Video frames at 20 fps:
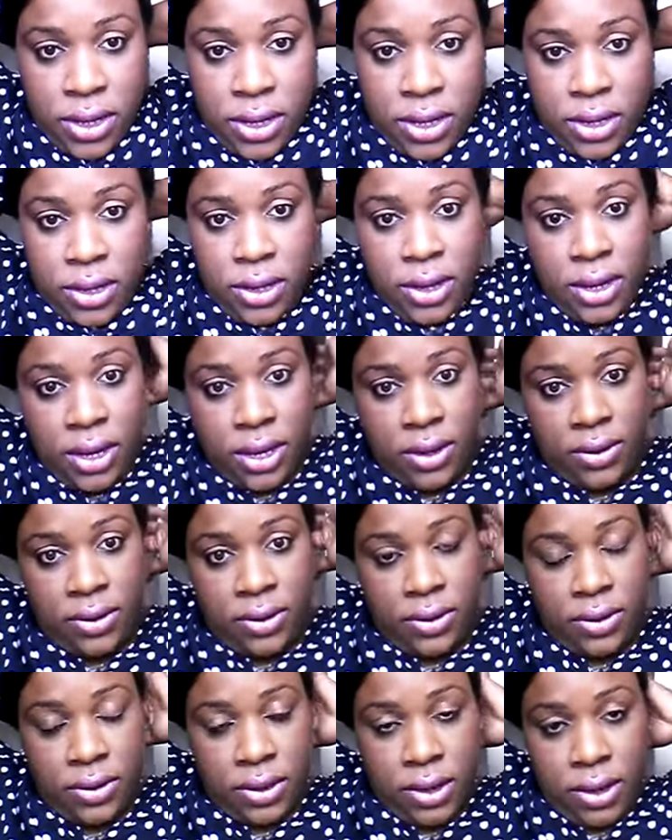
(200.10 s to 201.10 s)
You
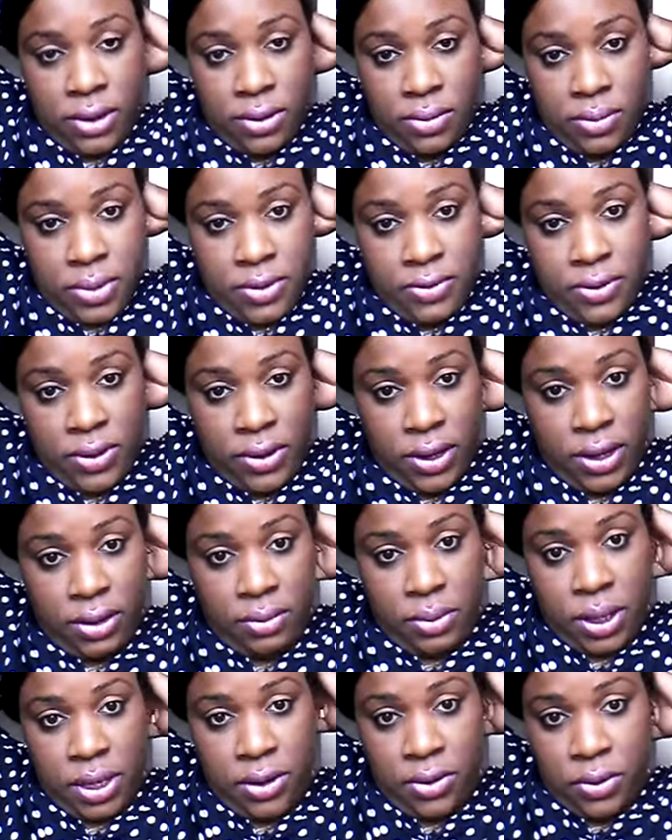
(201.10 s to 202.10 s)
guys um, have
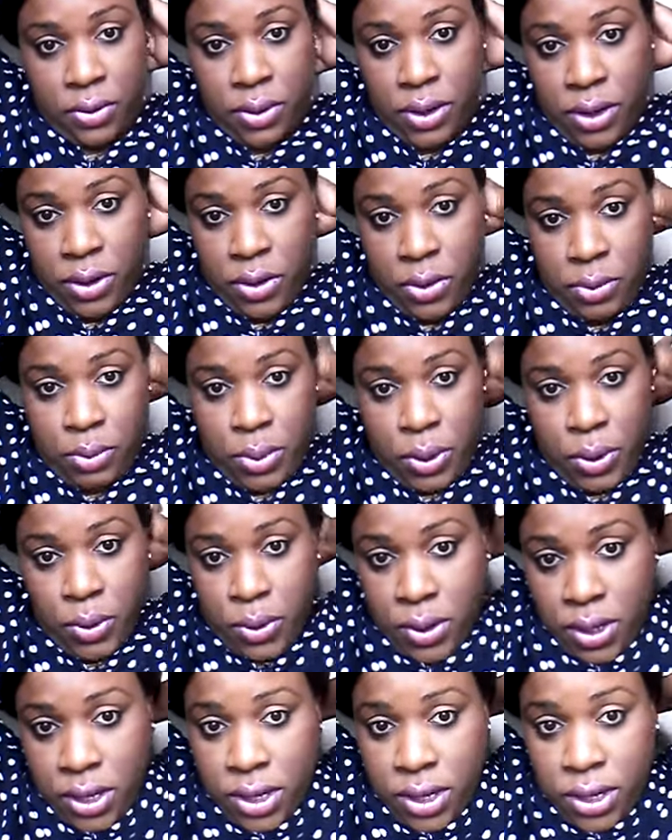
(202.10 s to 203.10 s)
seen me do a low
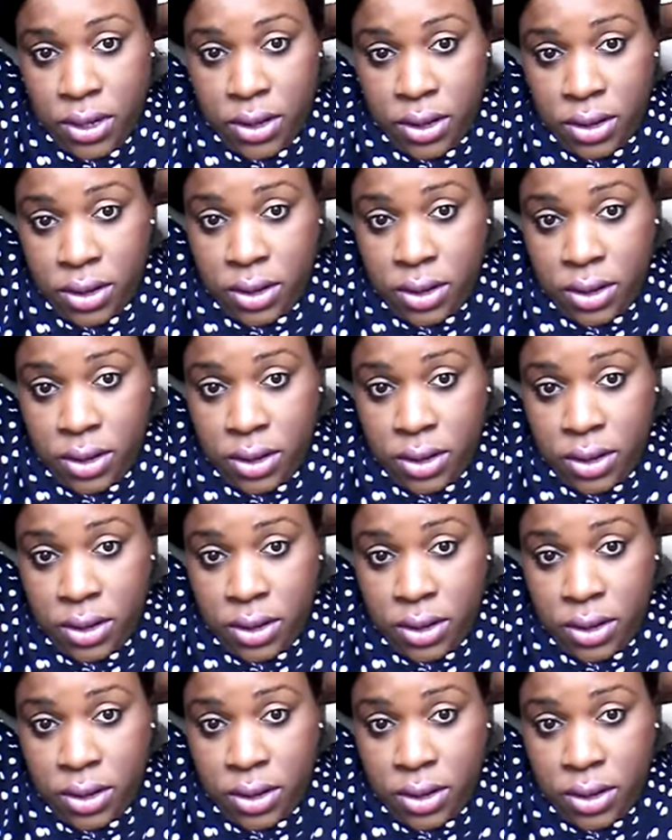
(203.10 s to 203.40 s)
pony